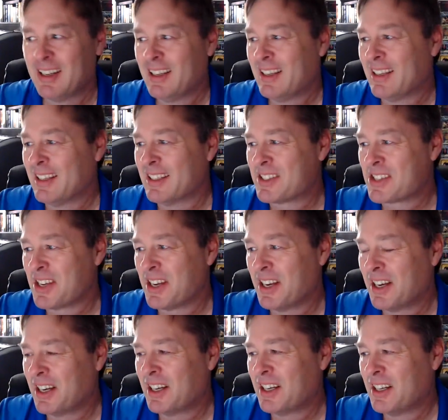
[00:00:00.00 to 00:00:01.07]
it
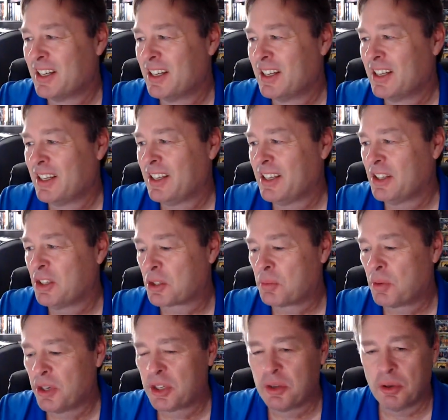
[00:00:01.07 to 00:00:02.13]
looked
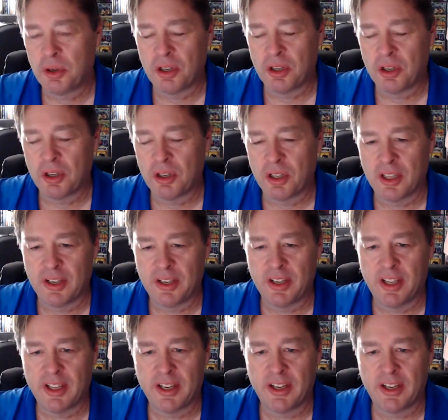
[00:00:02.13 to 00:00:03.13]
pretty cool, and